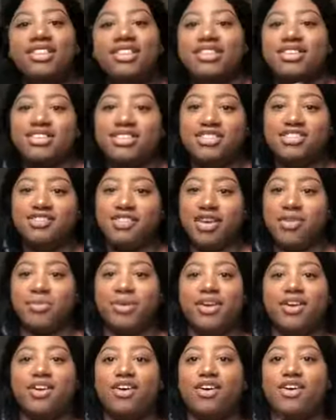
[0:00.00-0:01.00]
This is
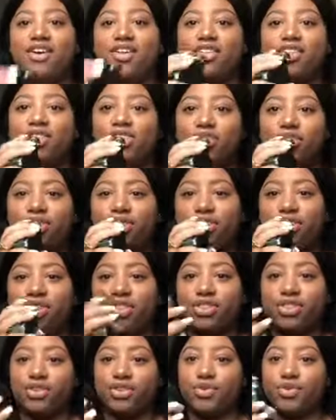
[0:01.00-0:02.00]
vaping on
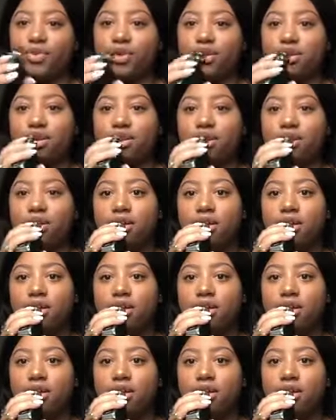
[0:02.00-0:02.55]
the 3rd one.